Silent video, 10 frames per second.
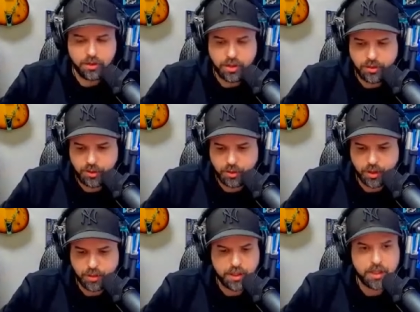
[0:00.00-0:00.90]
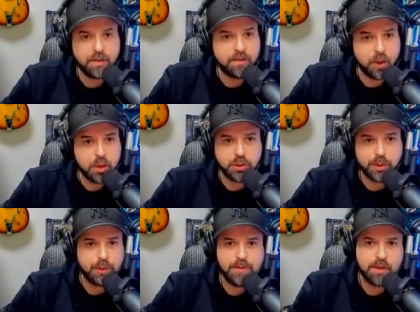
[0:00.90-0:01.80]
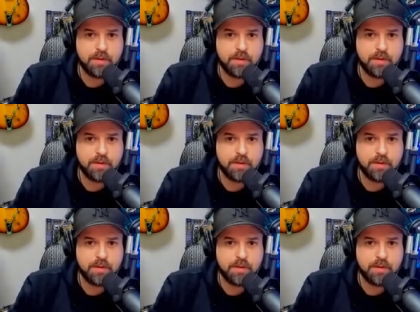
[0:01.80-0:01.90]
in, in, new york but even virtually we've done